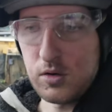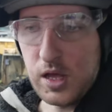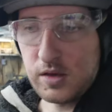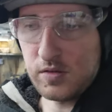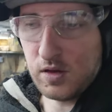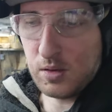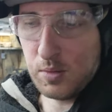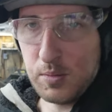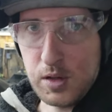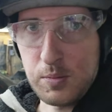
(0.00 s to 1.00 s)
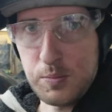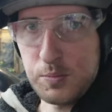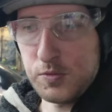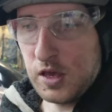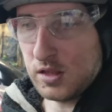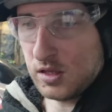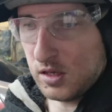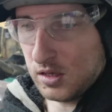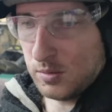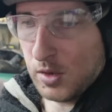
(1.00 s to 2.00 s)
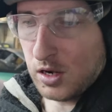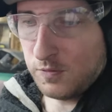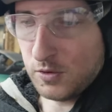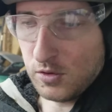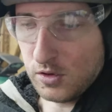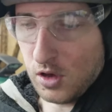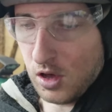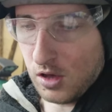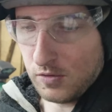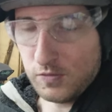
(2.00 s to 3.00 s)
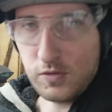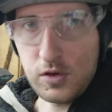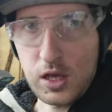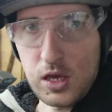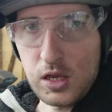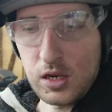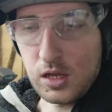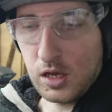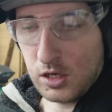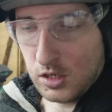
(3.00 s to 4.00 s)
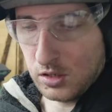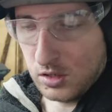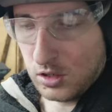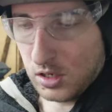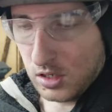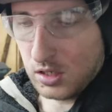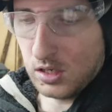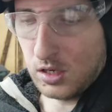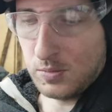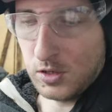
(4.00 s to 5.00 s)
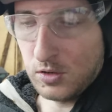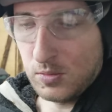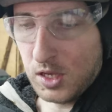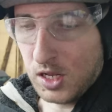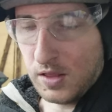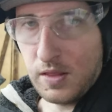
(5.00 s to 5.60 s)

next up, I'm gonna take the manifold off and actually try to clean up the U-bend on